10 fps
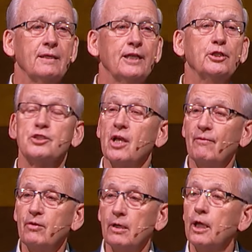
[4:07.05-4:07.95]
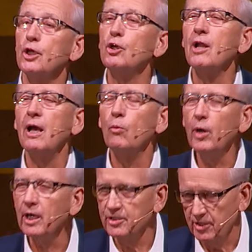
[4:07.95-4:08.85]
and you discover you're not
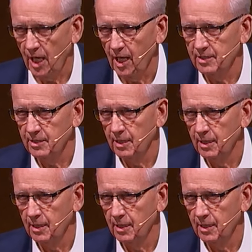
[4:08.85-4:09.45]
wearing socks.